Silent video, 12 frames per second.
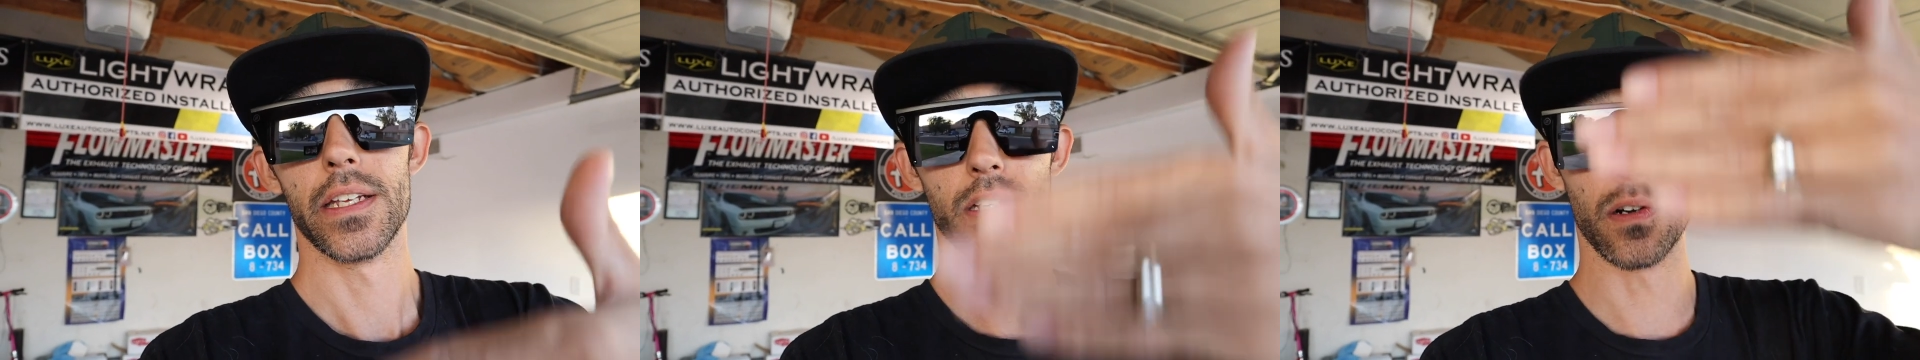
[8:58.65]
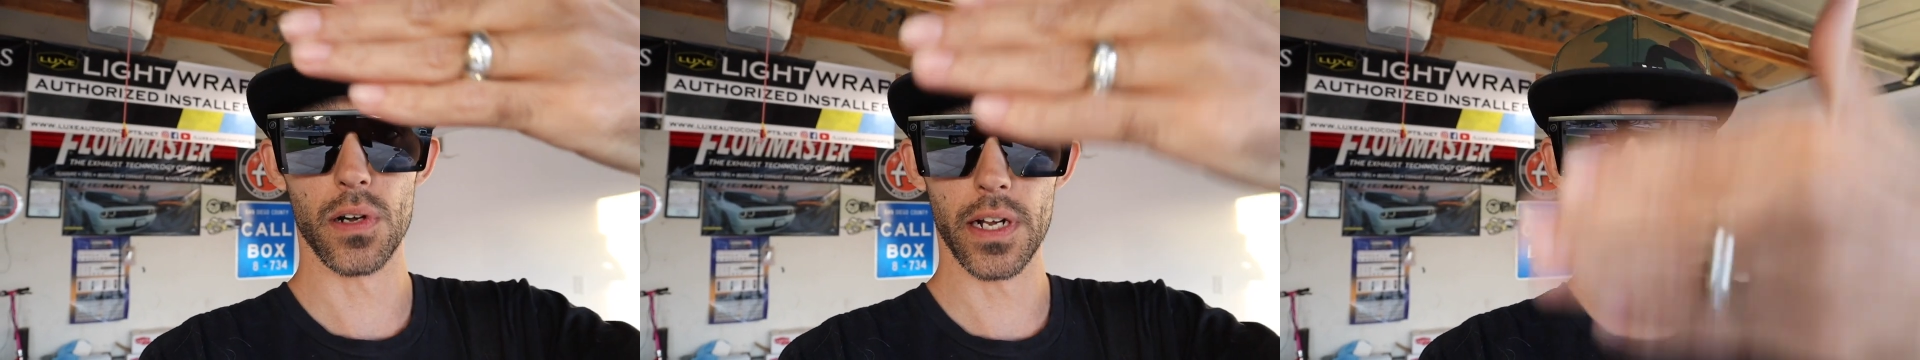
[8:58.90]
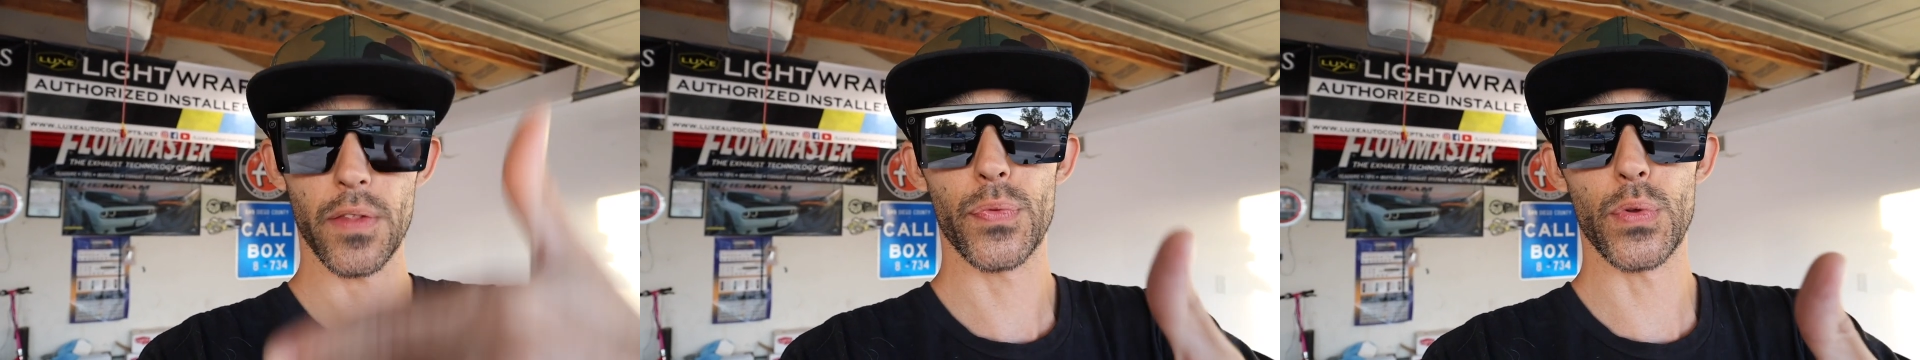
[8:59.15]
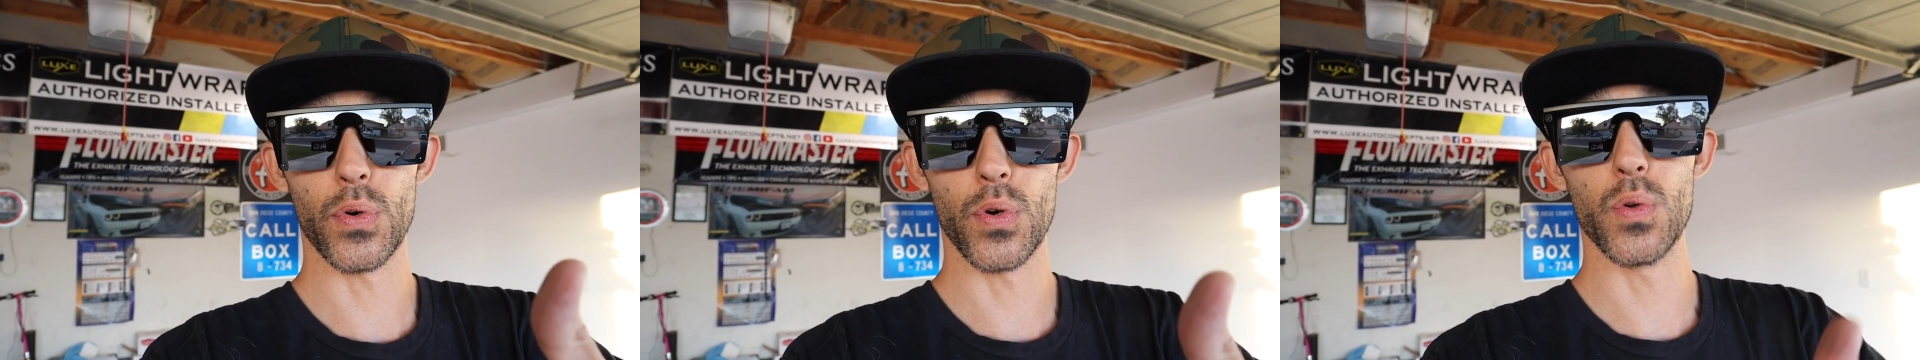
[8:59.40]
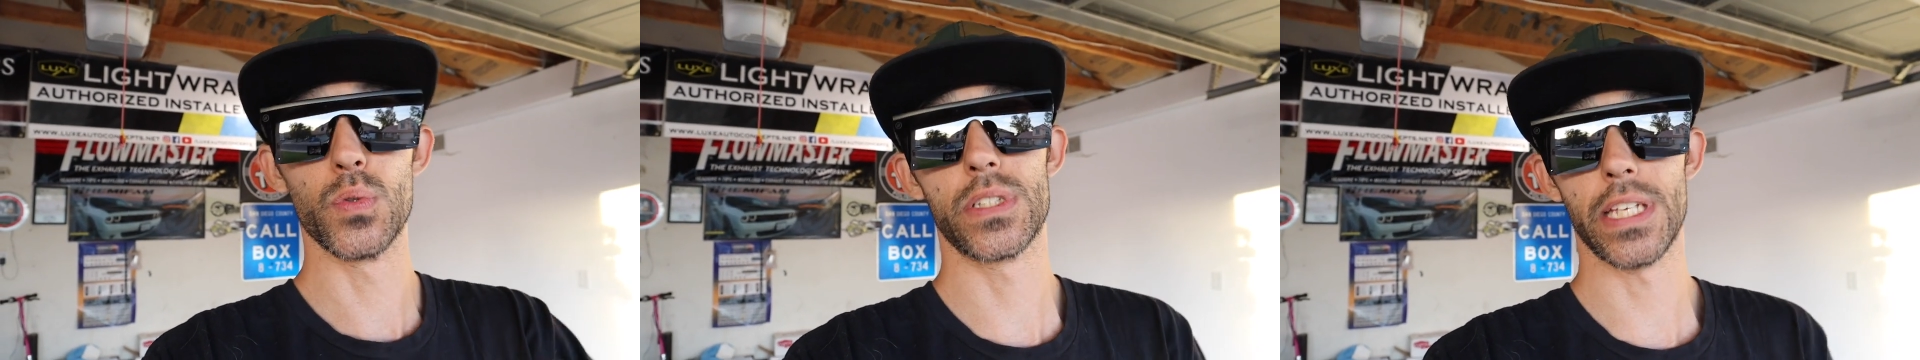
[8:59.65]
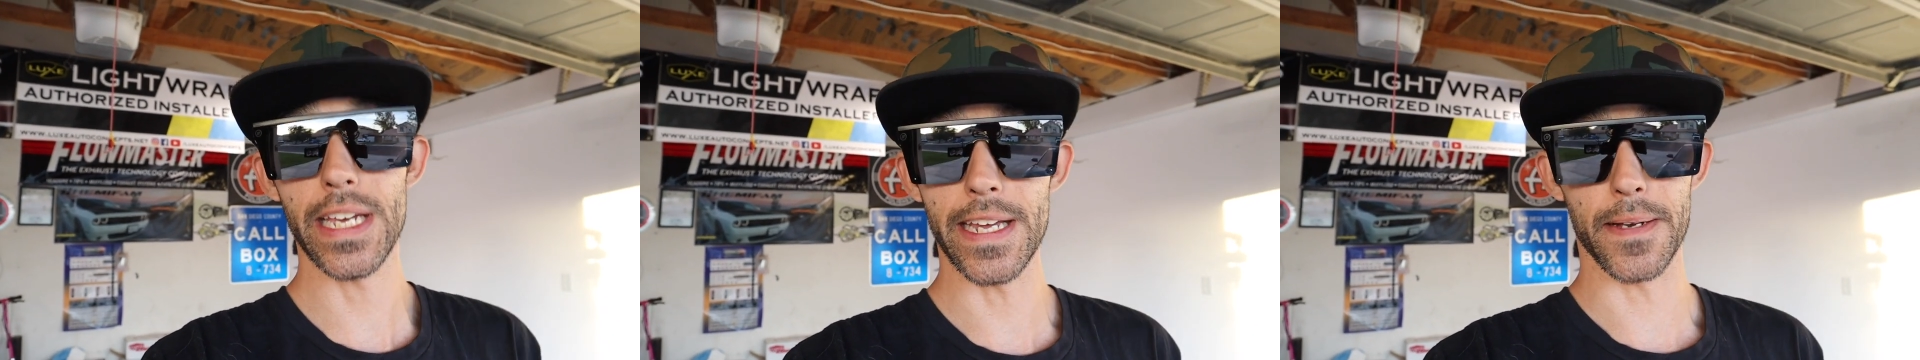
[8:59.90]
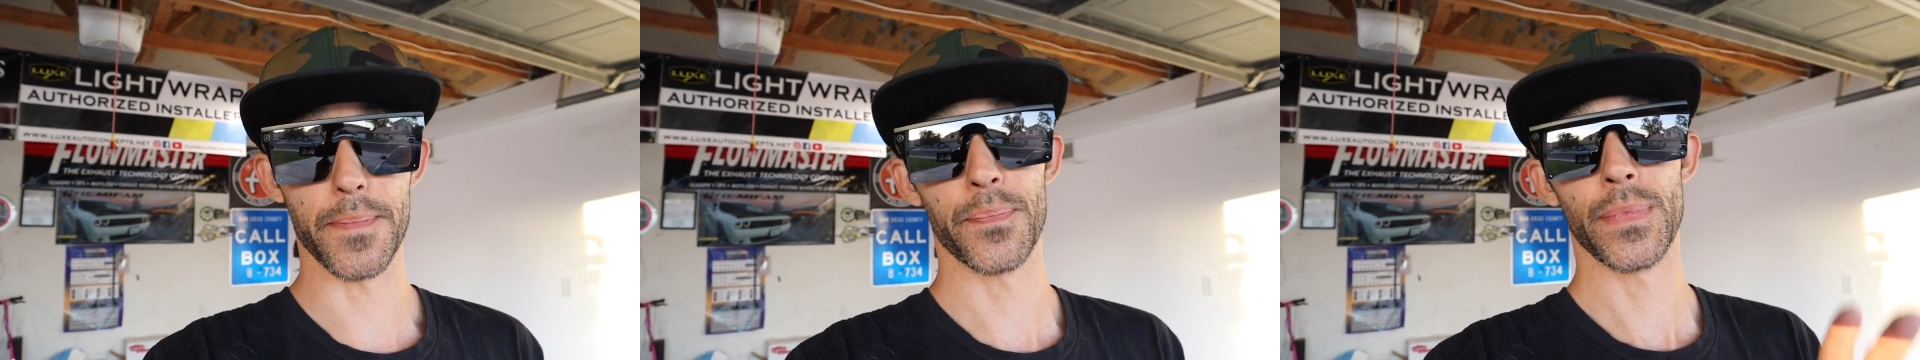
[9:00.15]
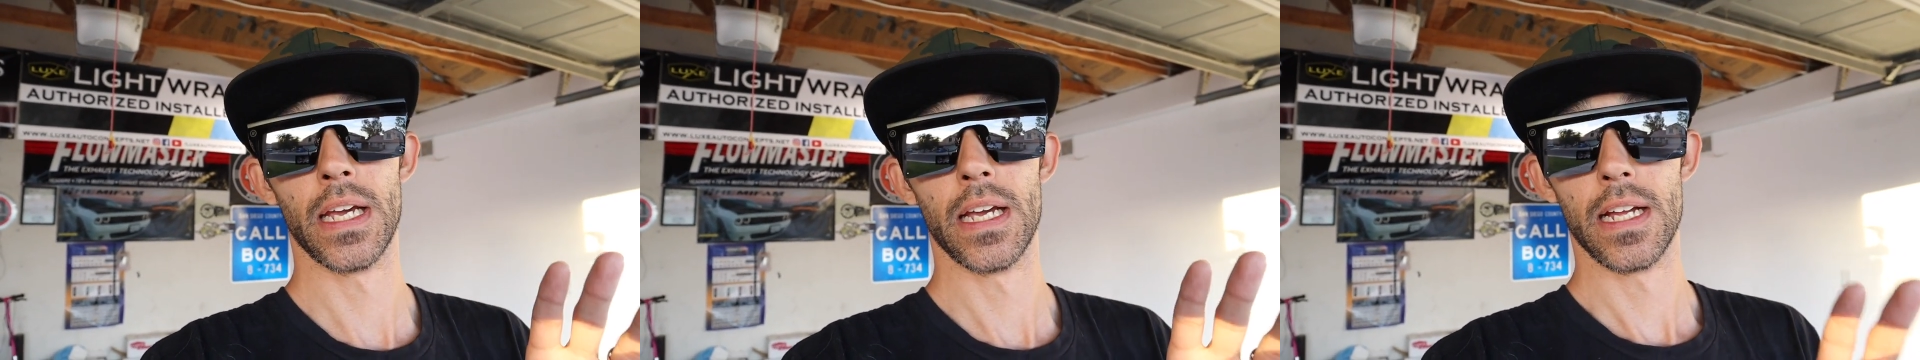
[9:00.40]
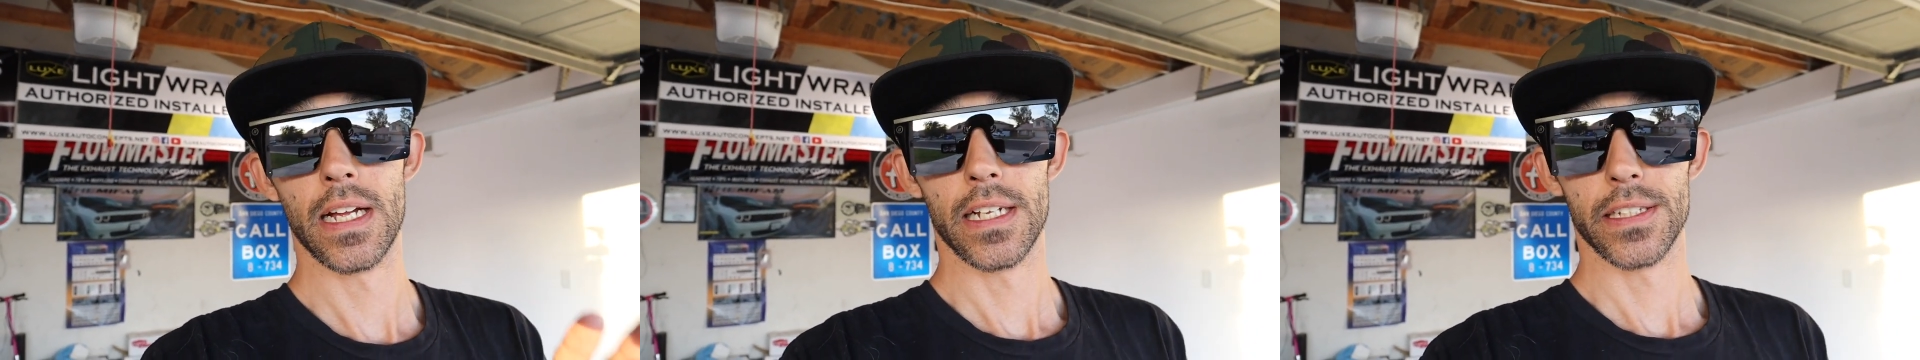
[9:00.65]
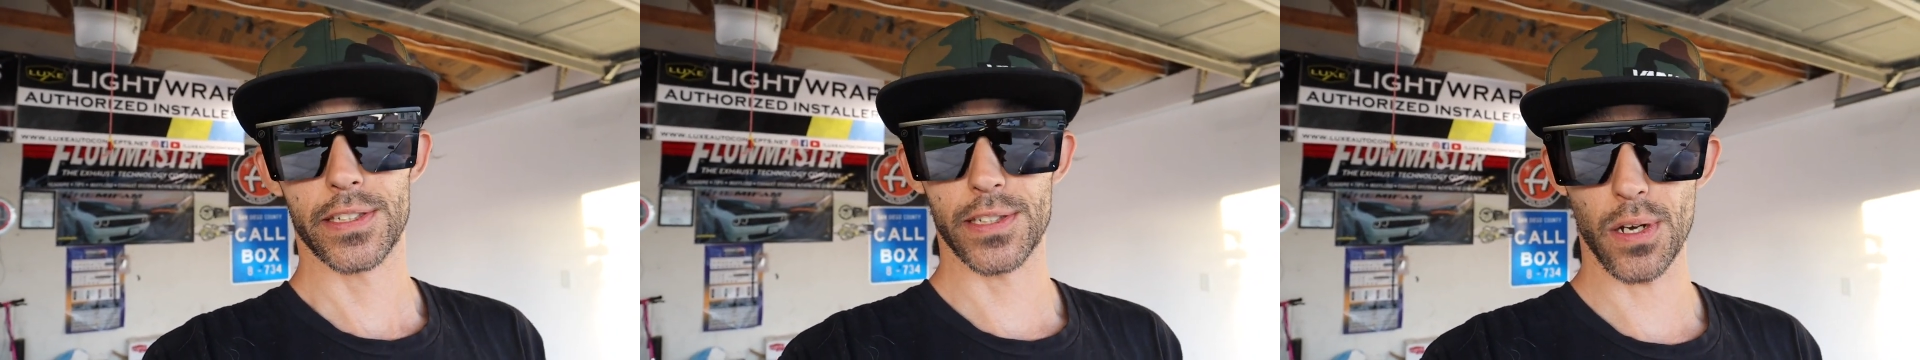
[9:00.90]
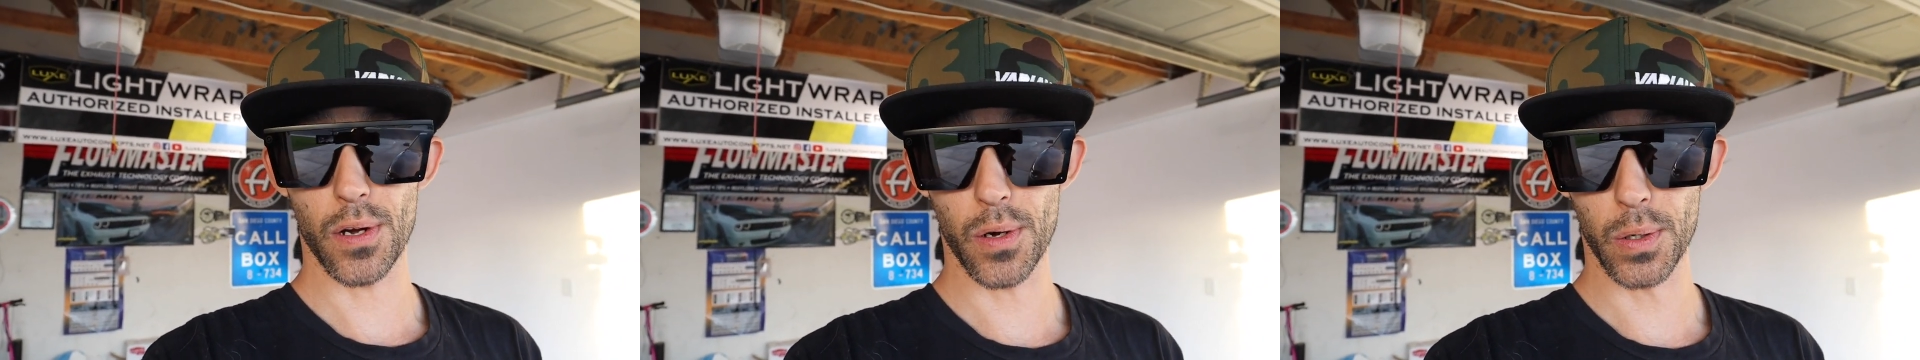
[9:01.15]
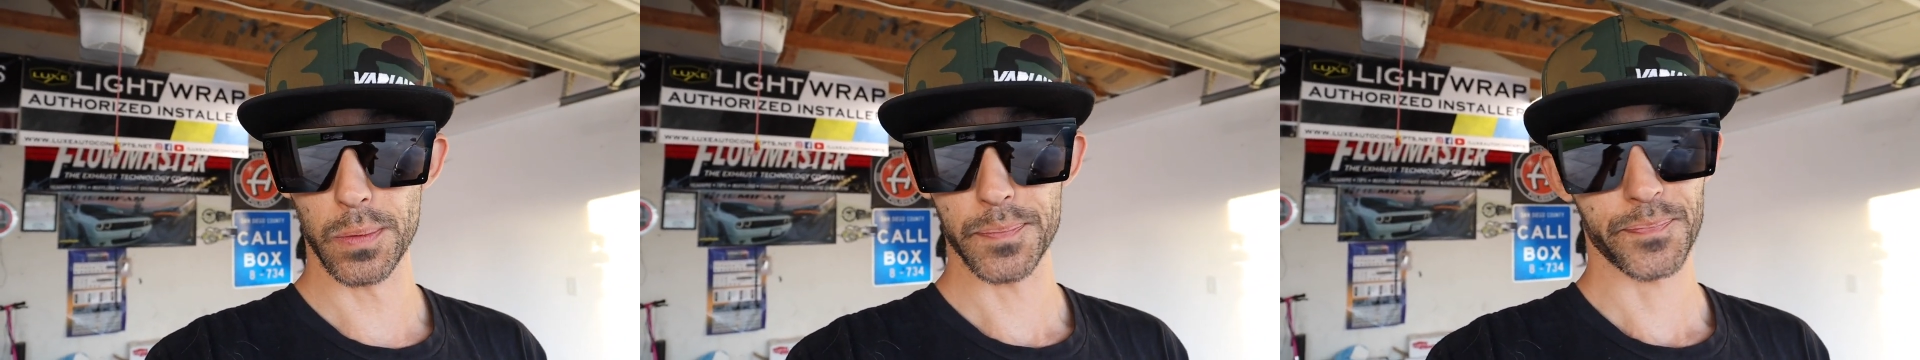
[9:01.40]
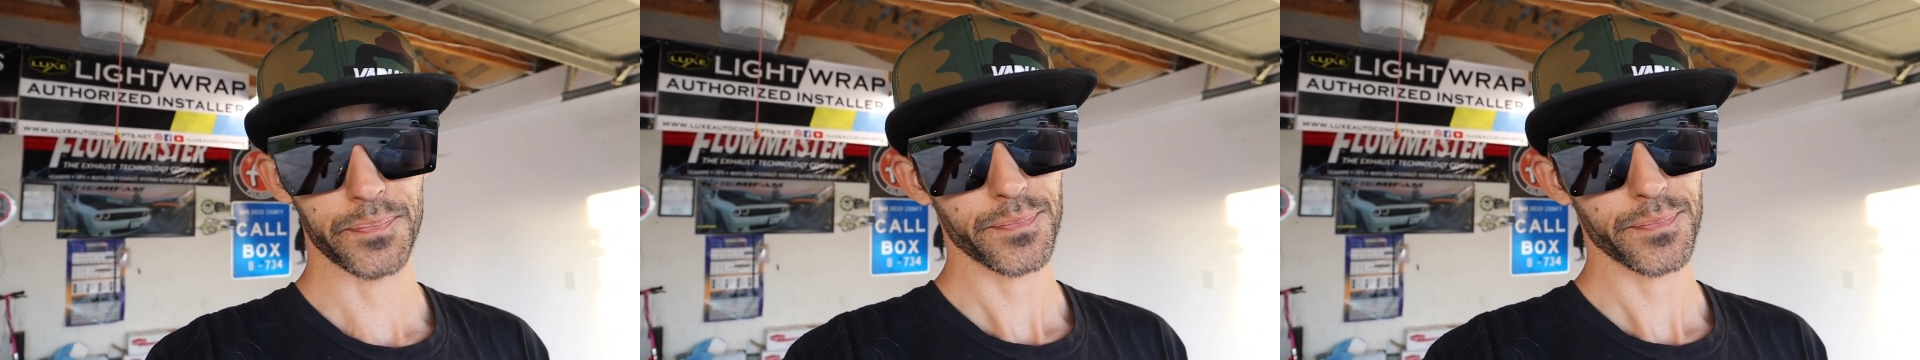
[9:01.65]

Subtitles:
you're looking through tint. So